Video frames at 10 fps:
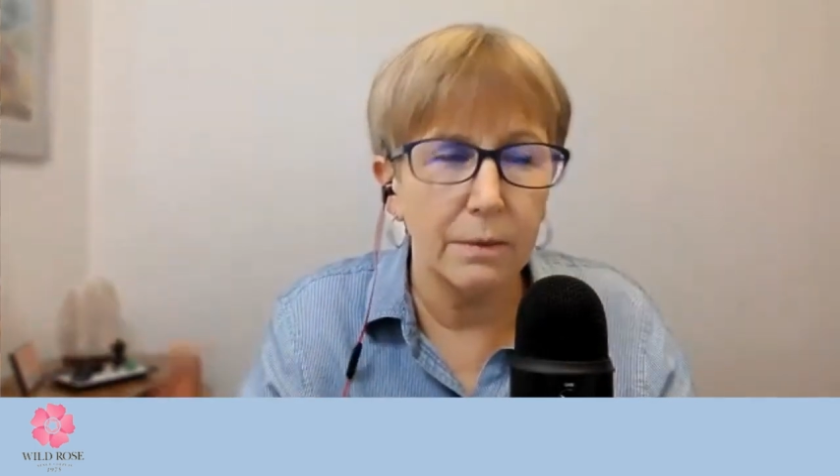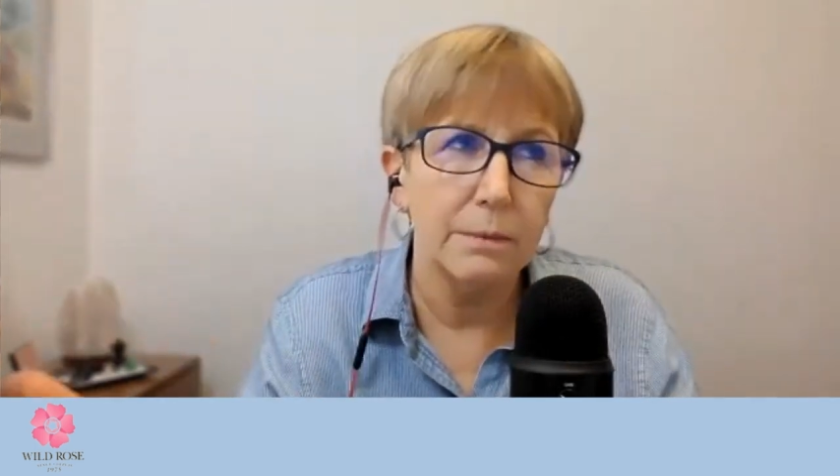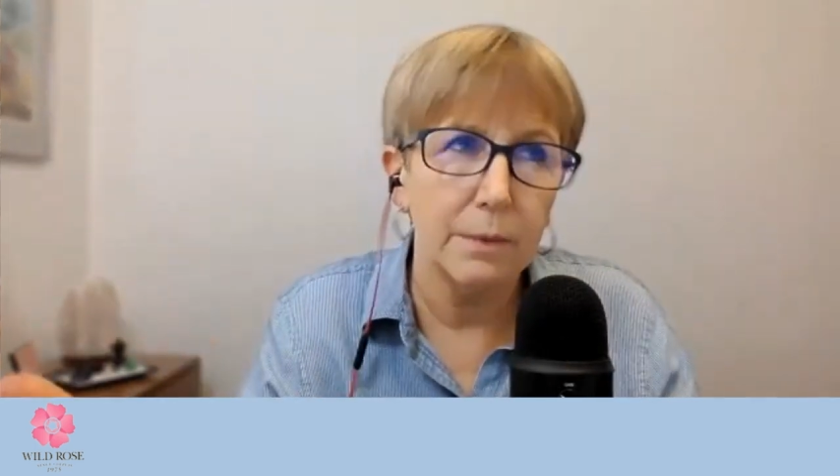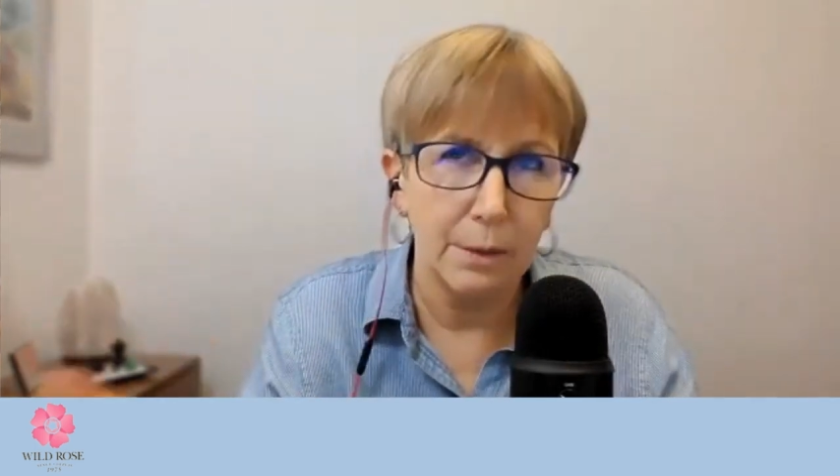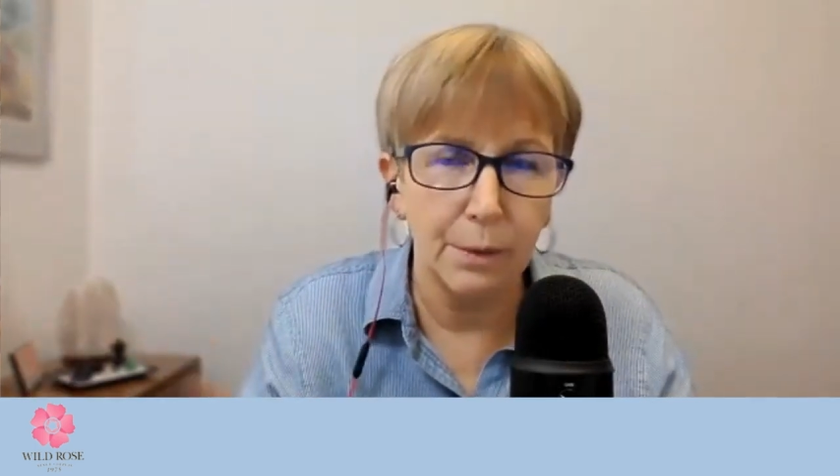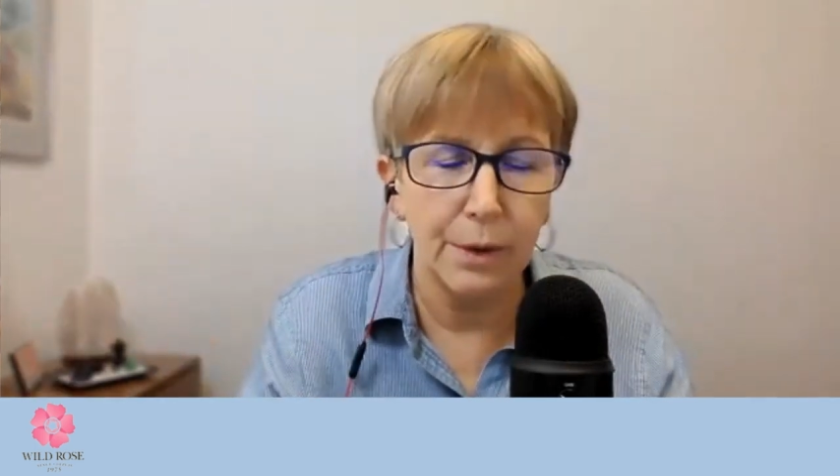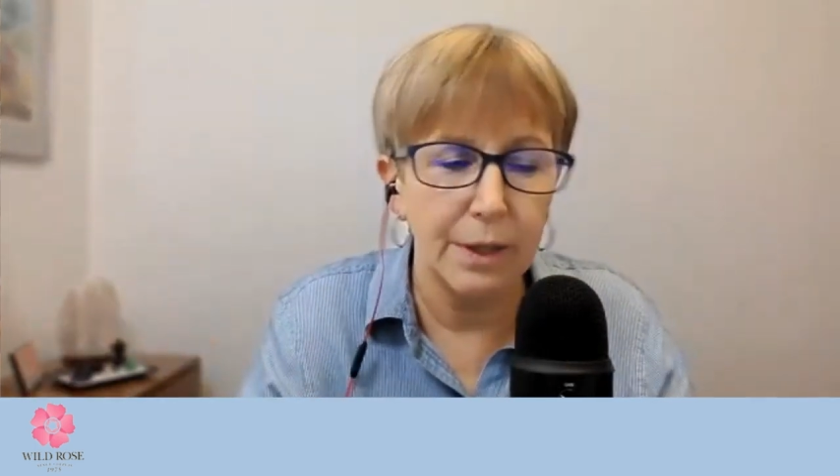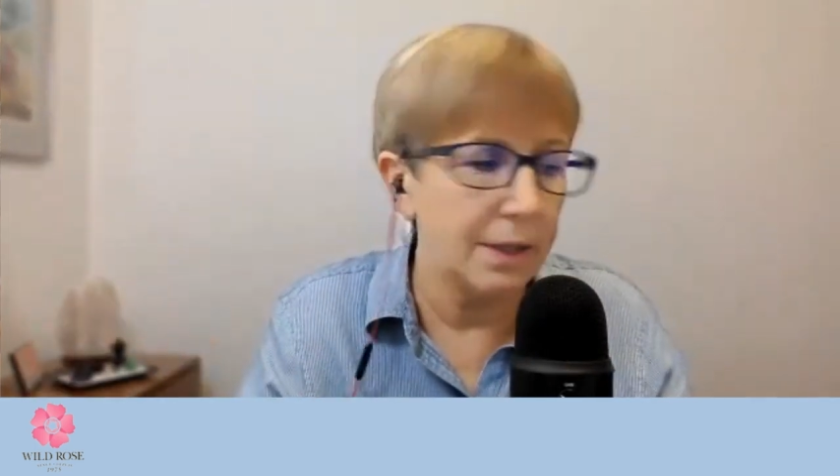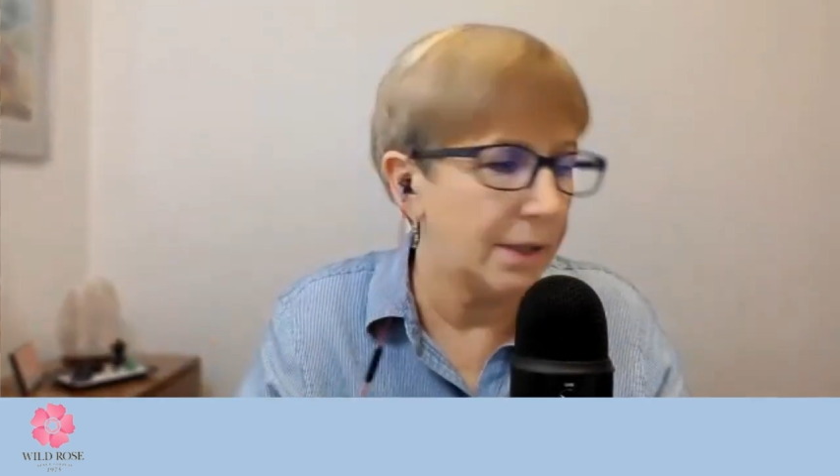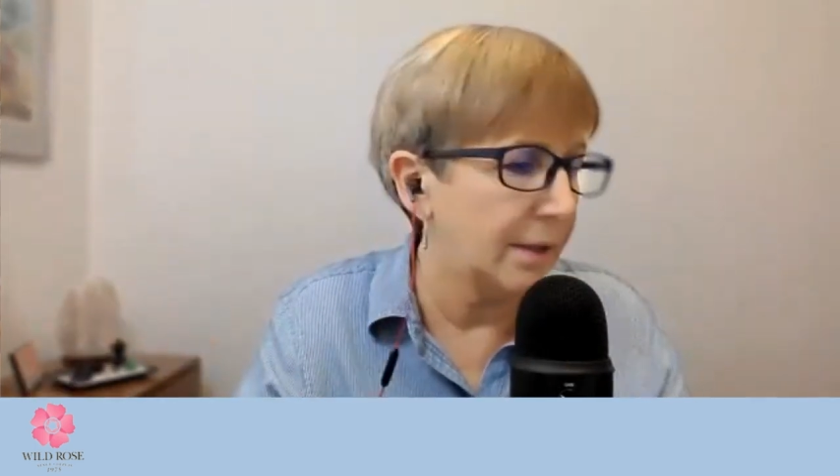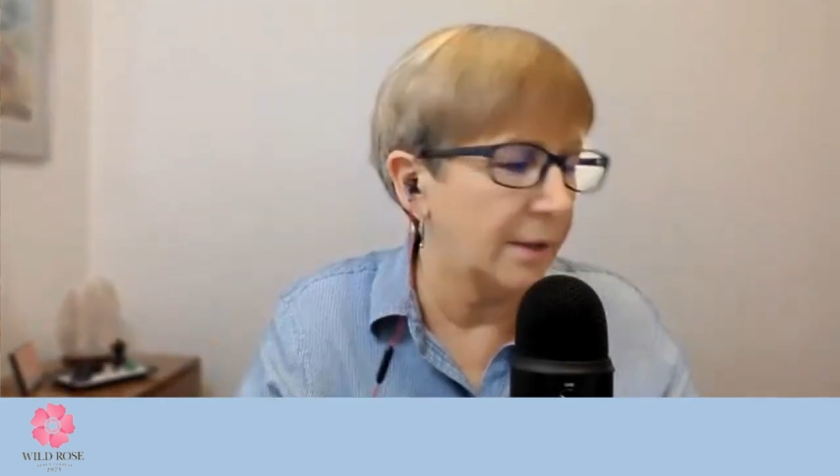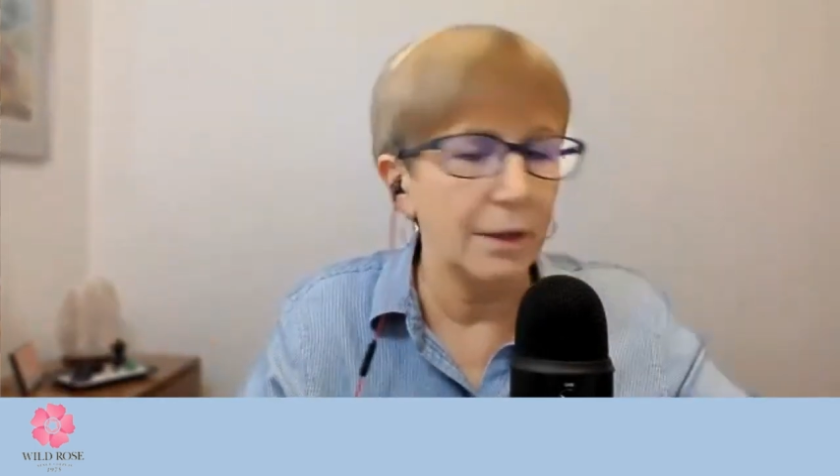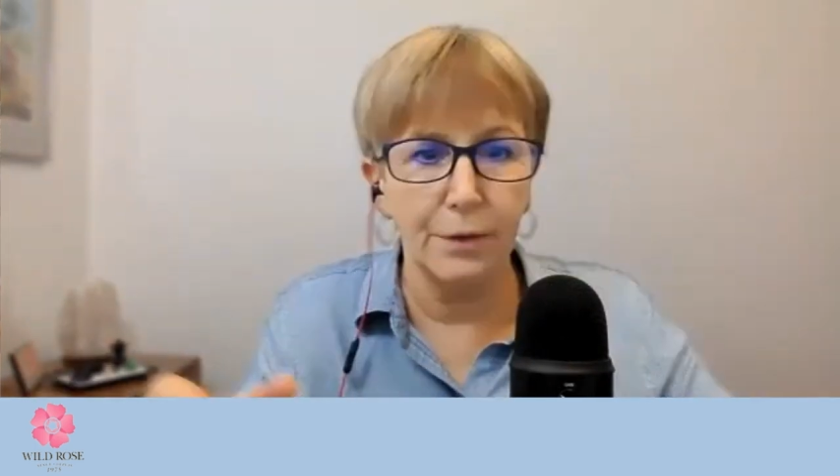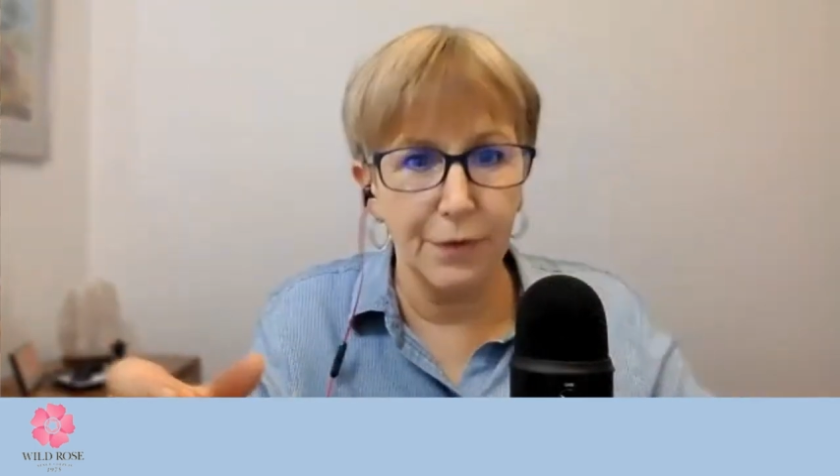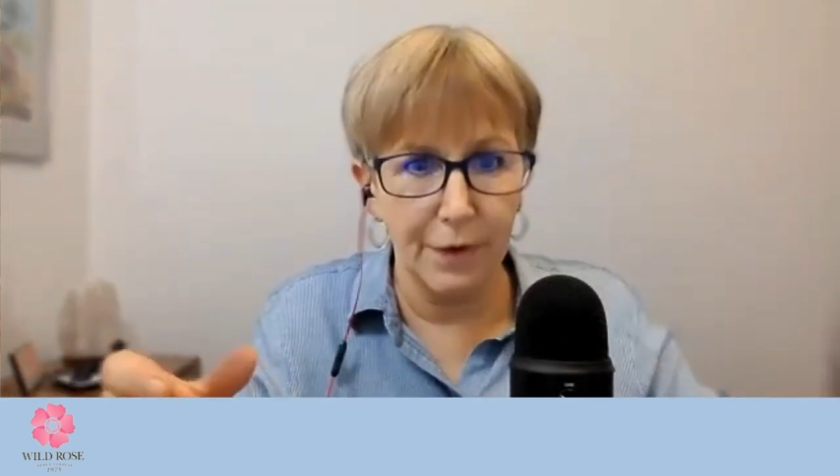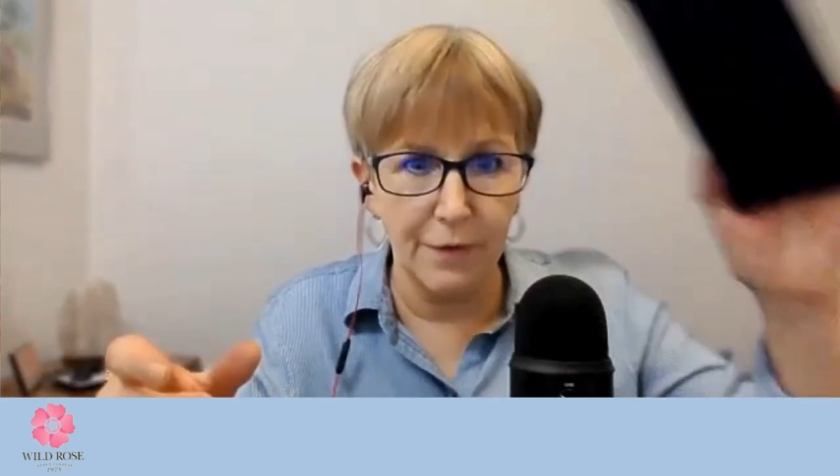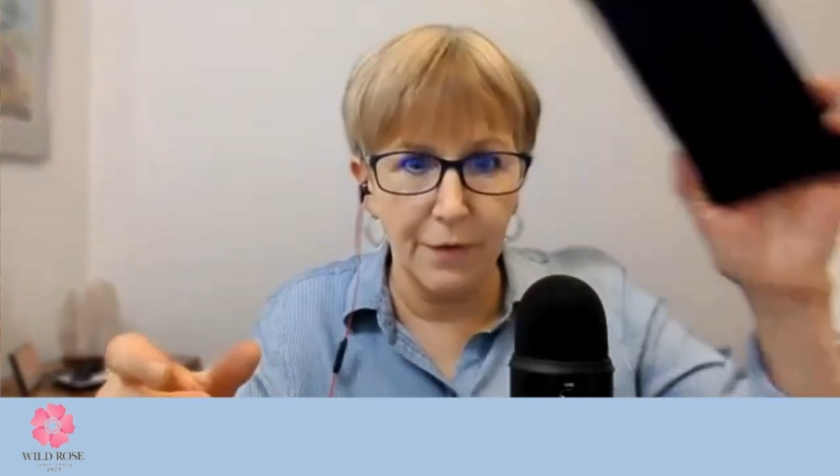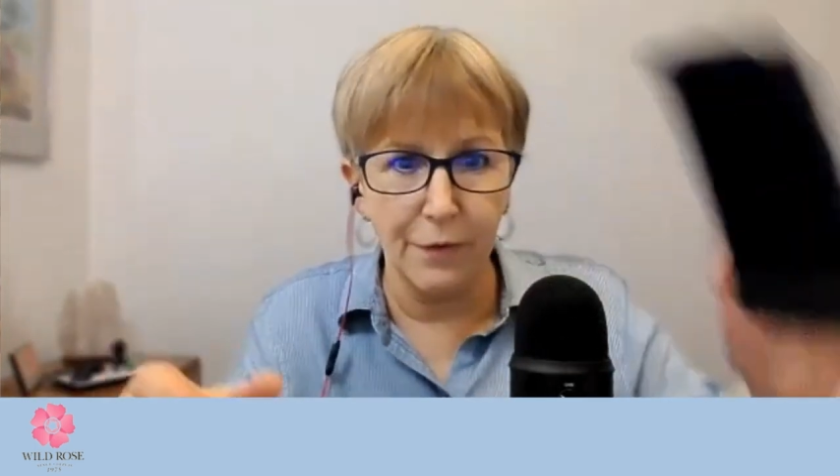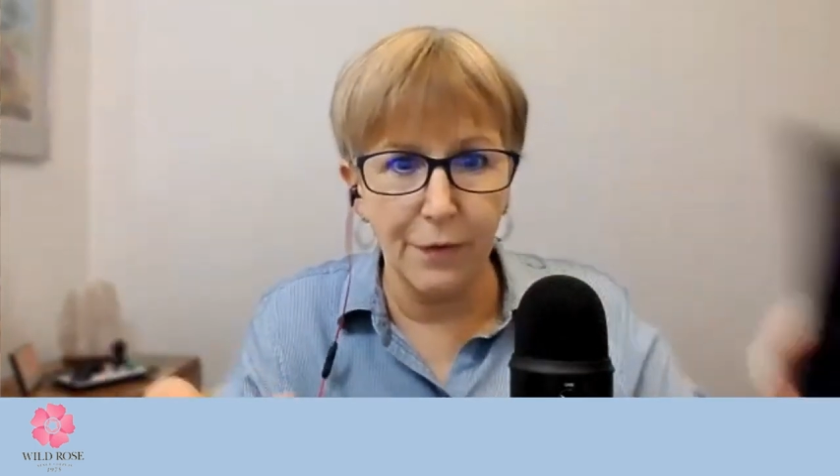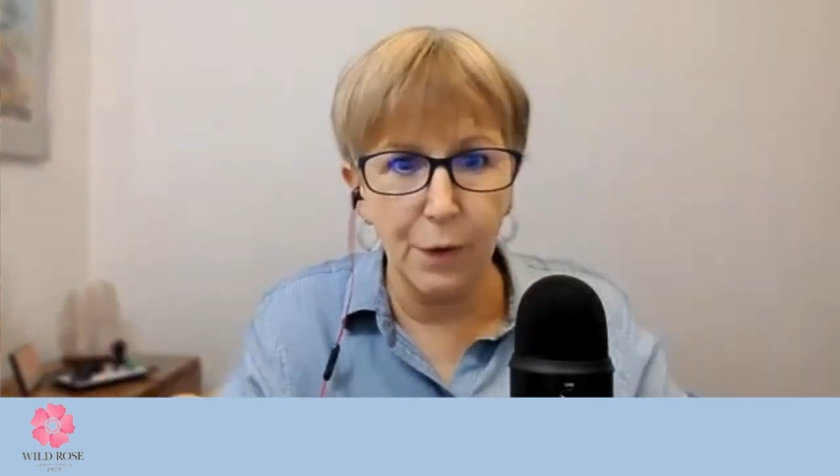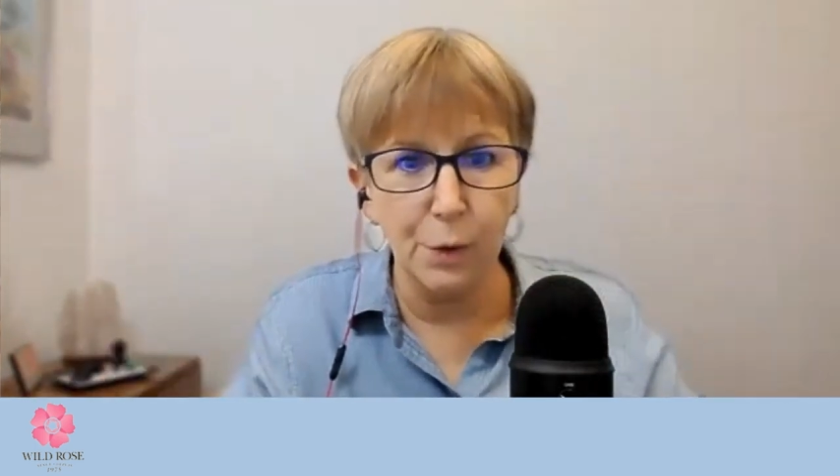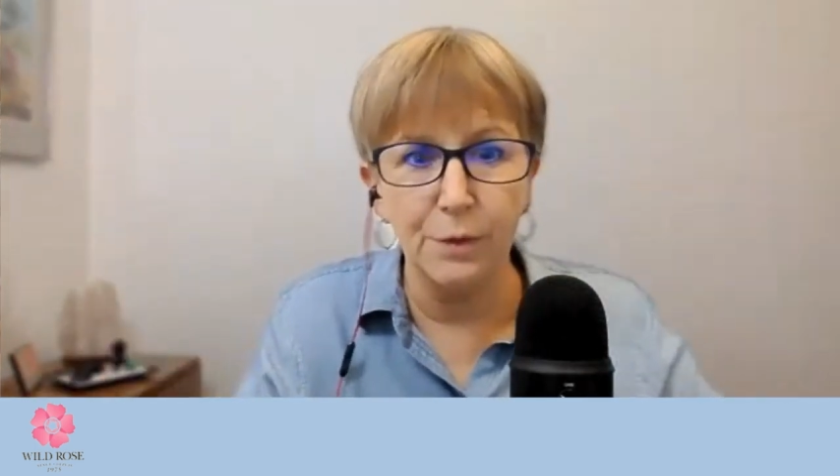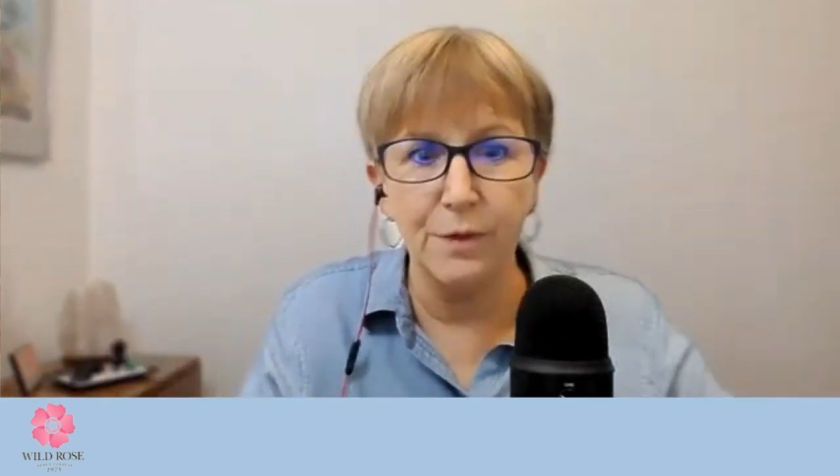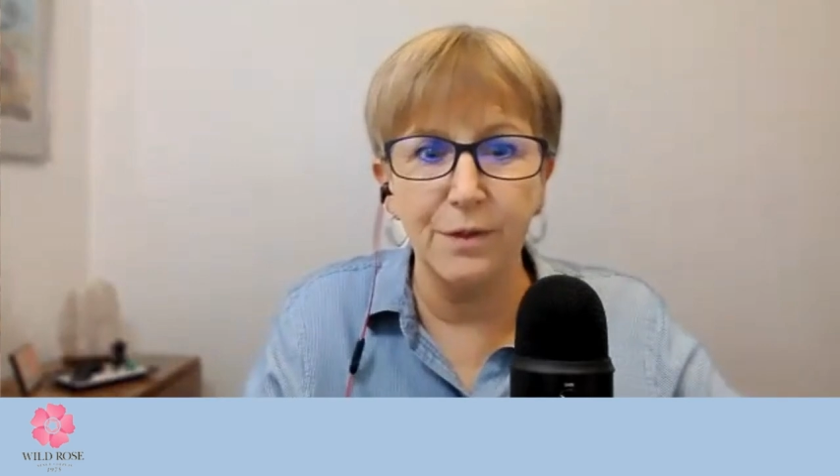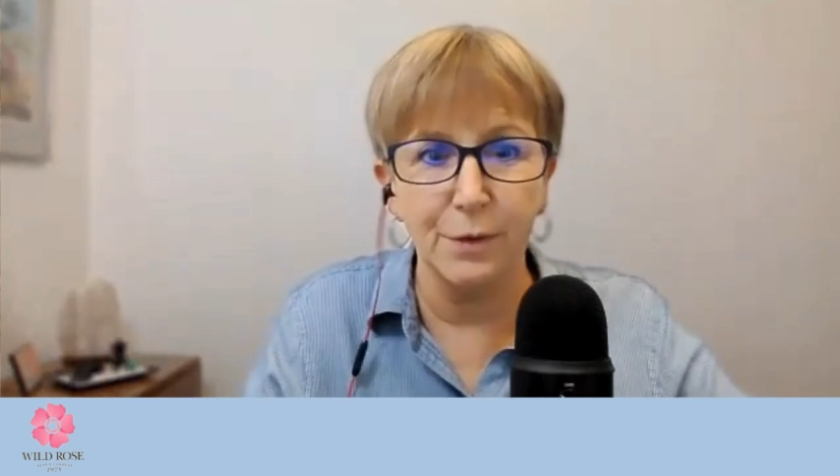well, we're eating in front of our phones